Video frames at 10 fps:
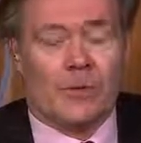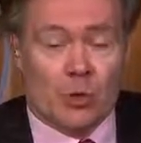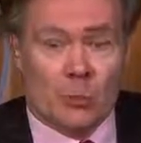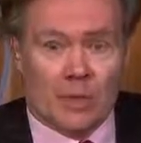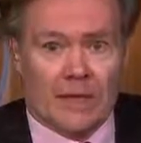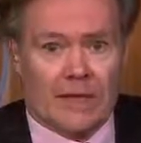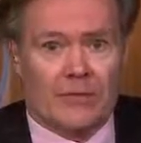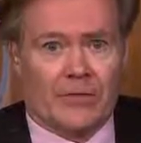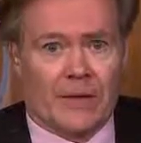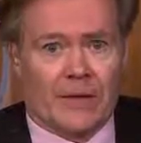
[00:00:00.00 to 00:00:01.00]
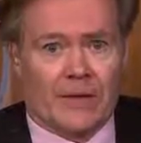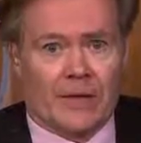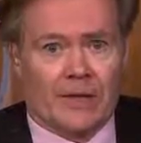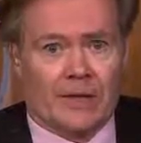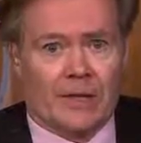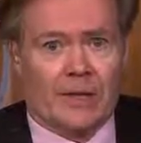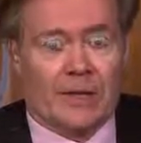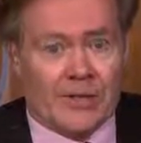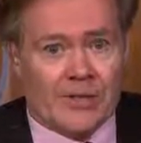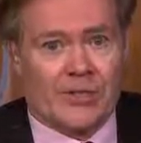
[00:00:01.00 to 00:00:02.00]
do believe that
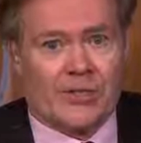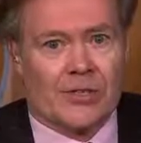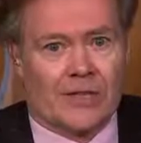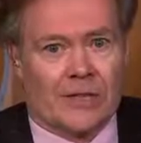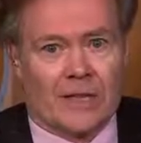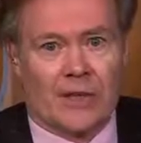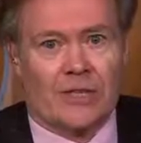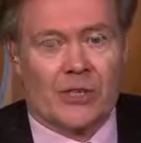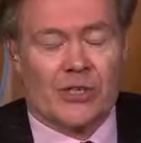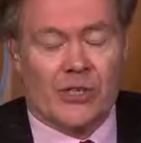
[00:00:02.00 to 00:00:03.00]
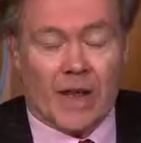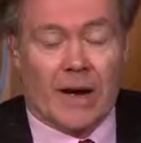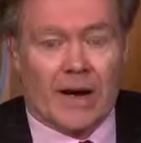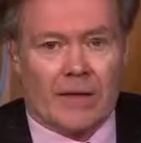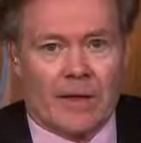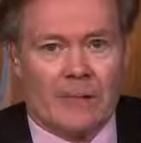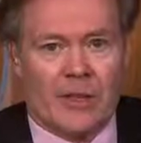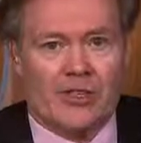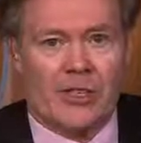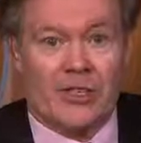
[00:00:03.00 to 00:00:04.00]
there is leverage there, that
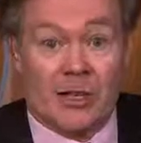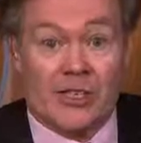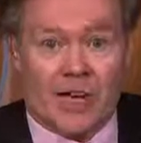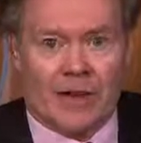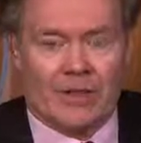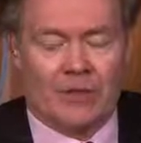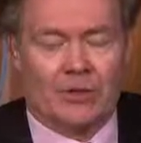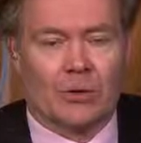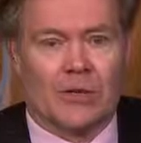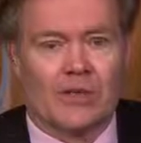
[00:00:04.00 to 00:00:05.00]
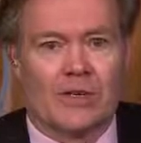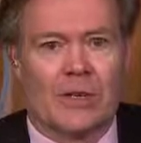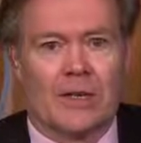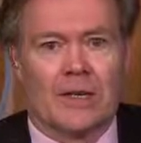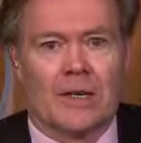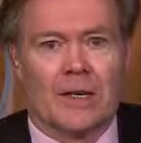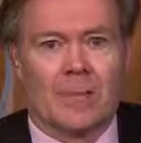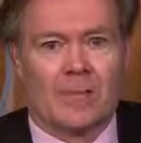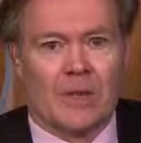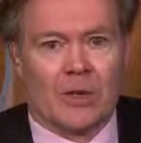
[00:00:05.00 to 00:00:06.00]
Beijing does have influence
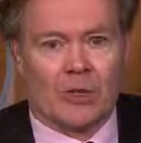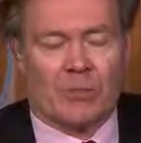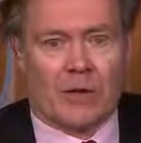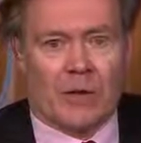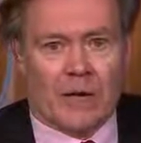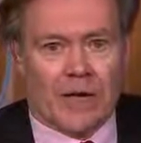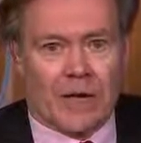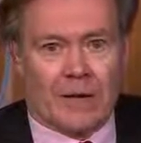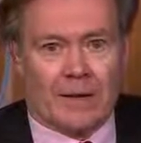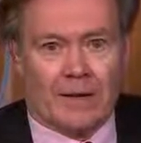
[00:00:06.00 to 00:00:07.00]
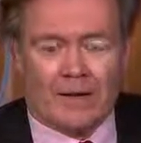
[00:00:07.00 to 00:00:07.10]
with Pyongyang.